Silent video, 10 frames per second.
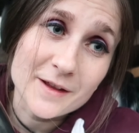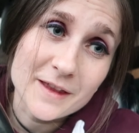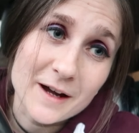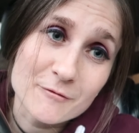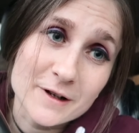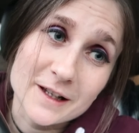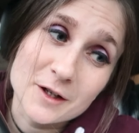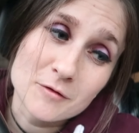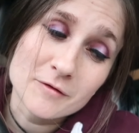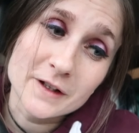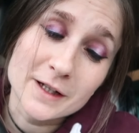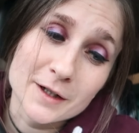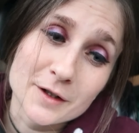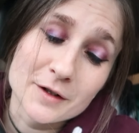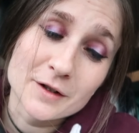that really cool
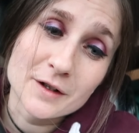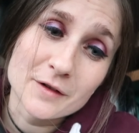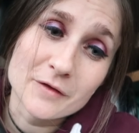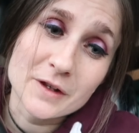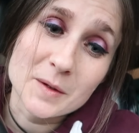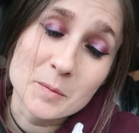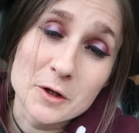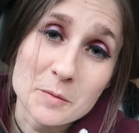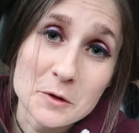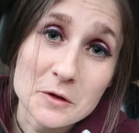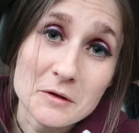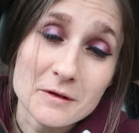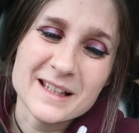video of the burr bowl,